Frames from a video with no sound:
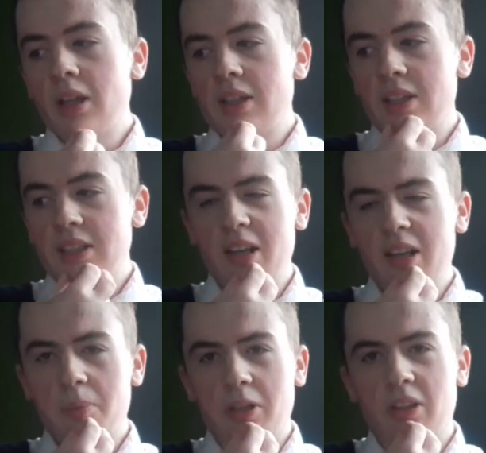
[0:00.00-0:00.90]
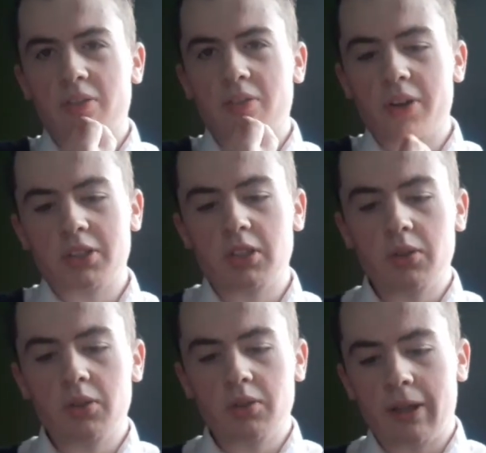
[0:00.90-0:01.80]
the syllabus in the first
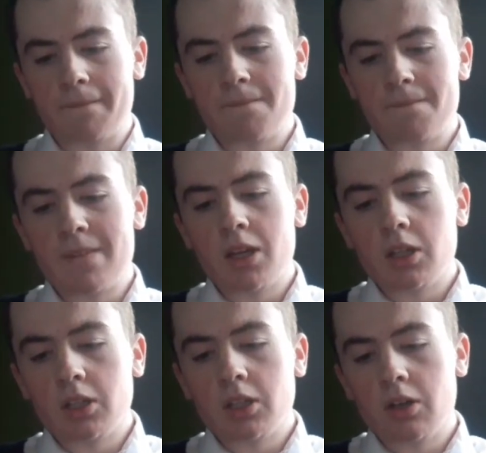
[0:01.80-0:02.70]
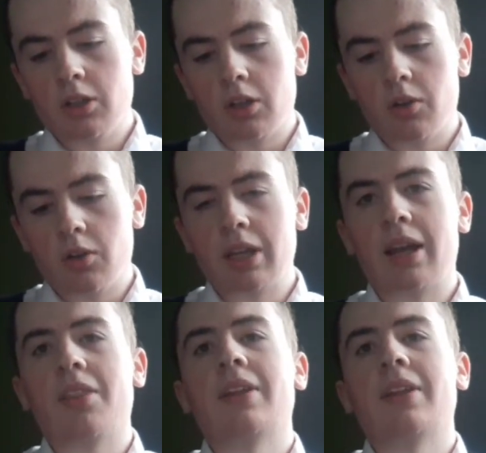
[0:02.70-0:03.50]
unit, you're looking at